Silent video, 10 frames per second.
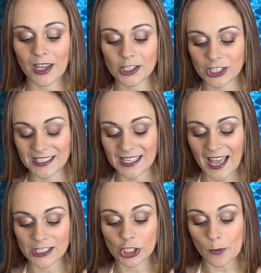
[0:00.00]
She
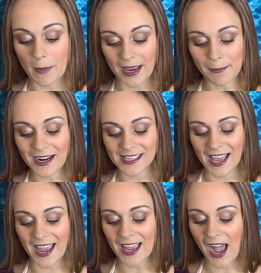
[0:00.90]
says, you made my
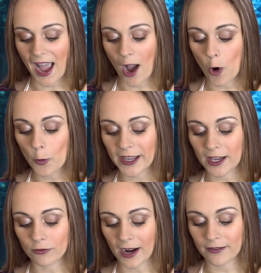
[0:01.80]
day. I hope we
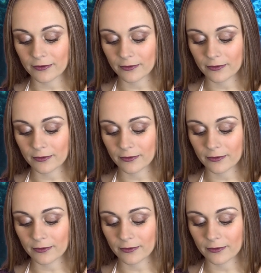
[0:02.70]
can write,